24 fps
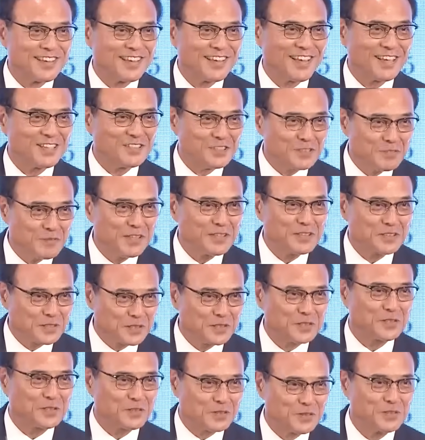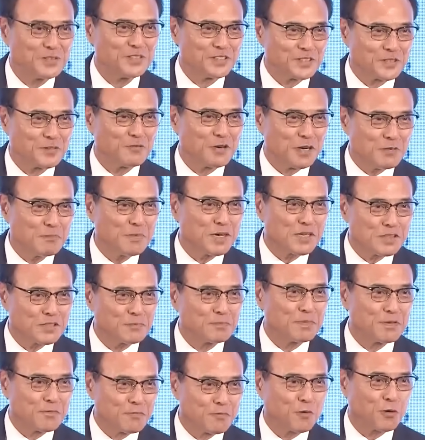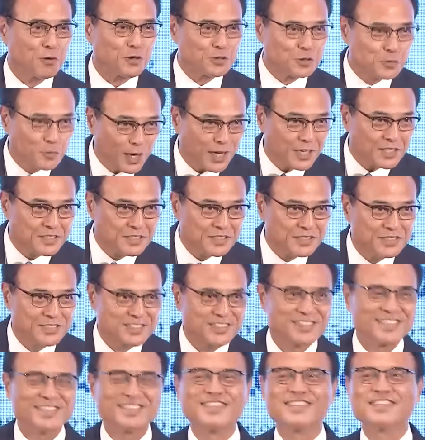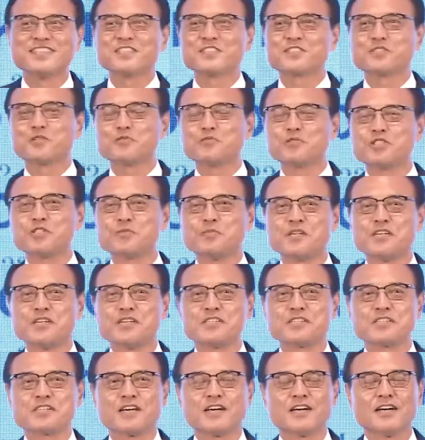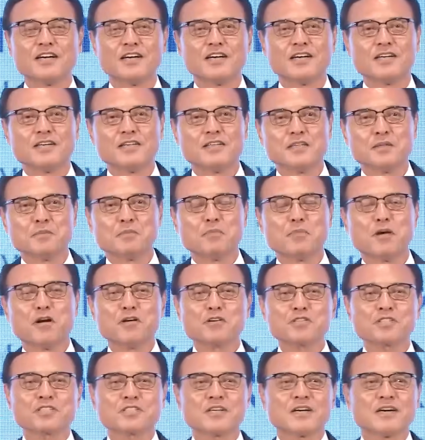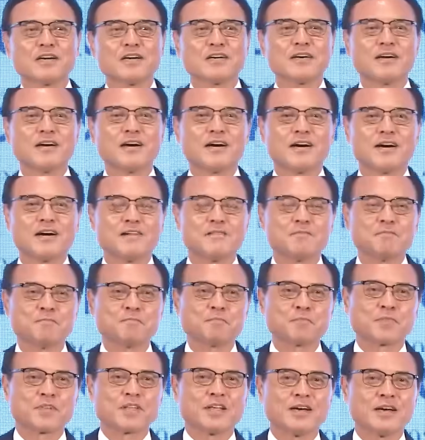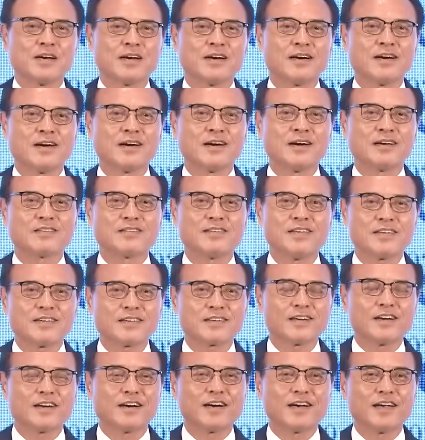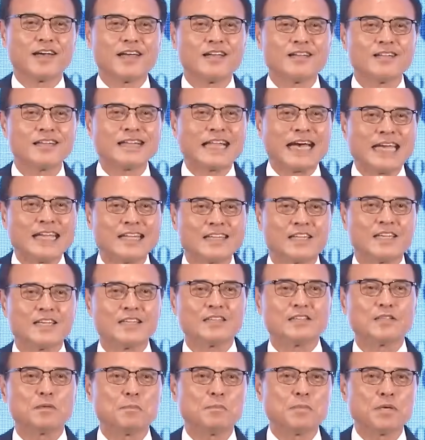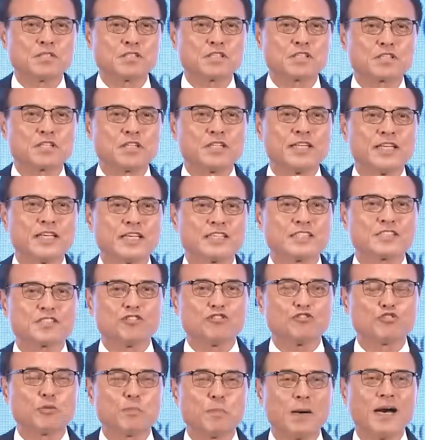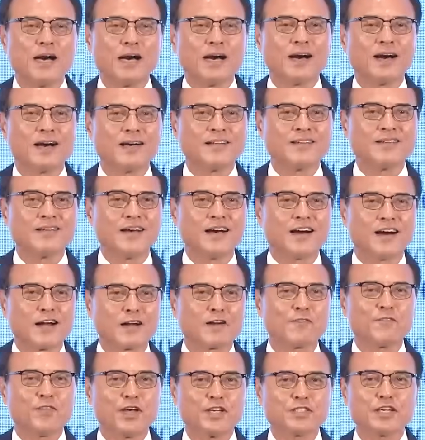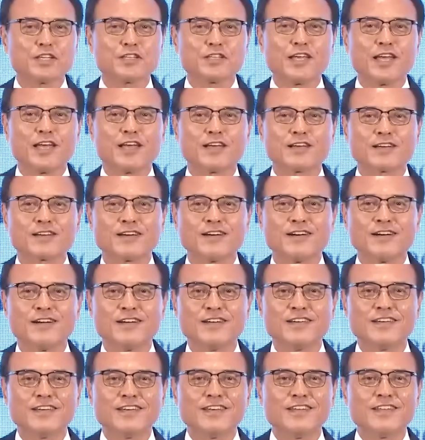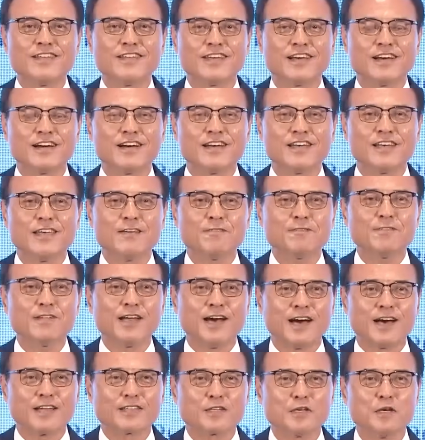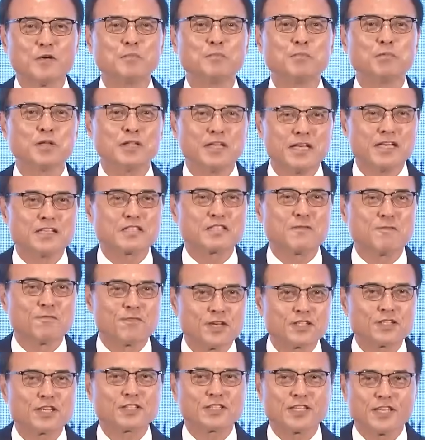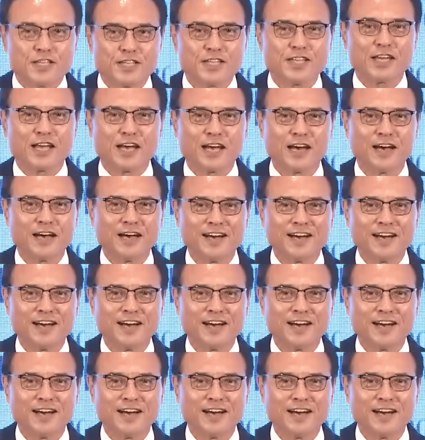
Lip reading: And you went to, 1 month before twice. So which means most, I think, enlightened business leaders in Japan are visiting India. If not, please visit India.